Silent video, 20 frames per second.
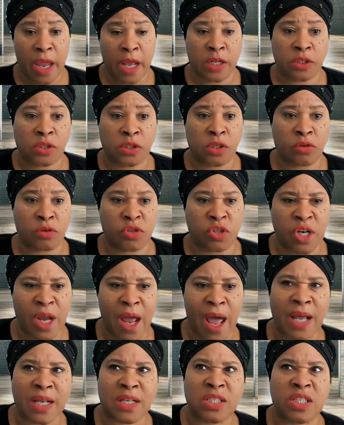And so
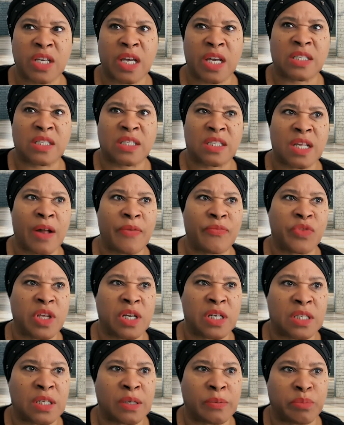Jack says
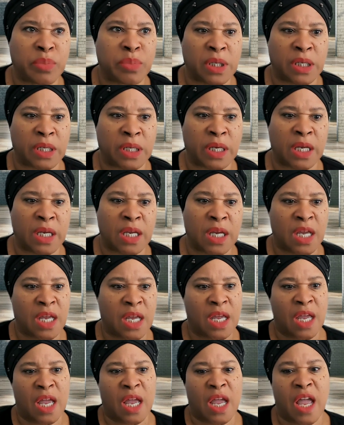something to Billy,
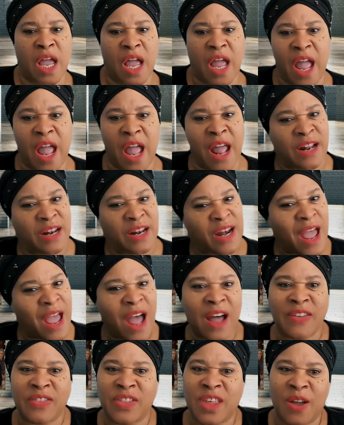and
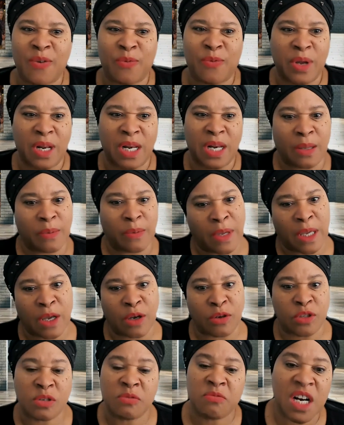now they really, he
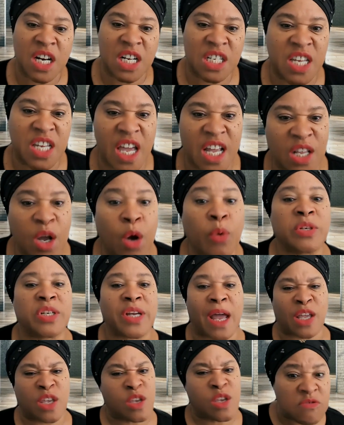goes, "You want to take, oh,
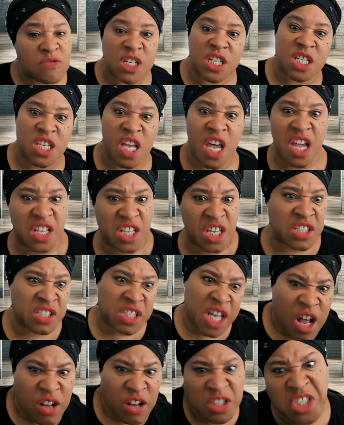Jack, you want to take
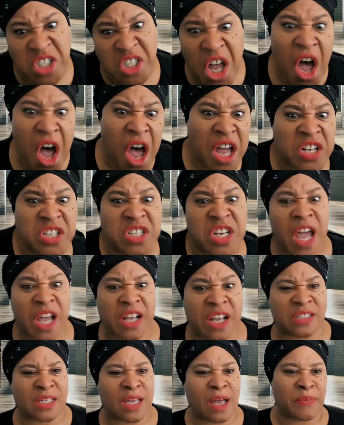this outside?"
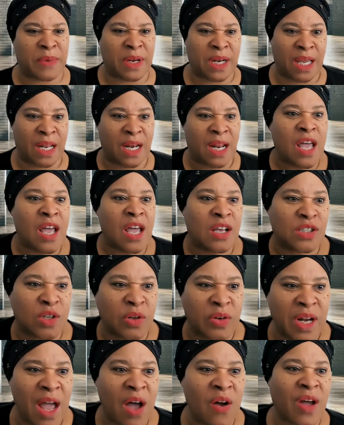Jack is coming in.
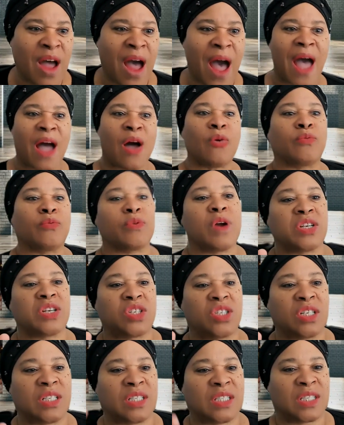So now Kyle
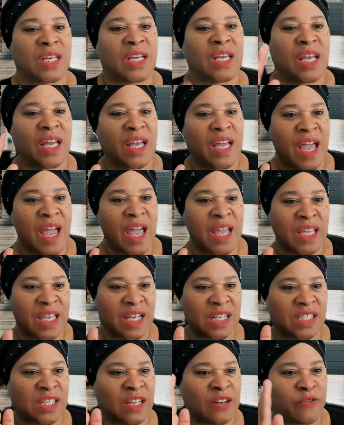rushes and
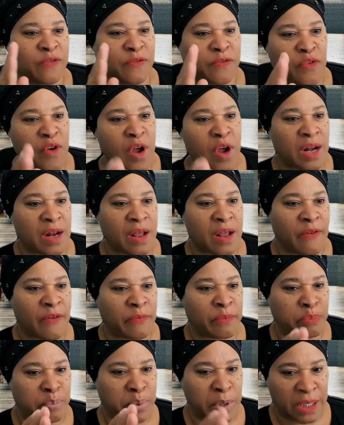gets in front
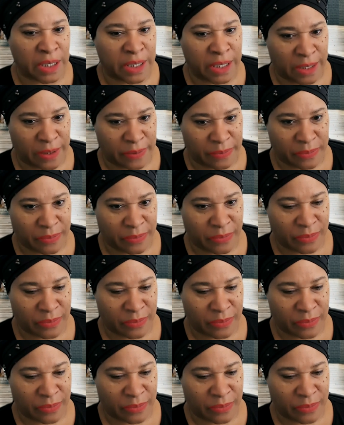of Billy.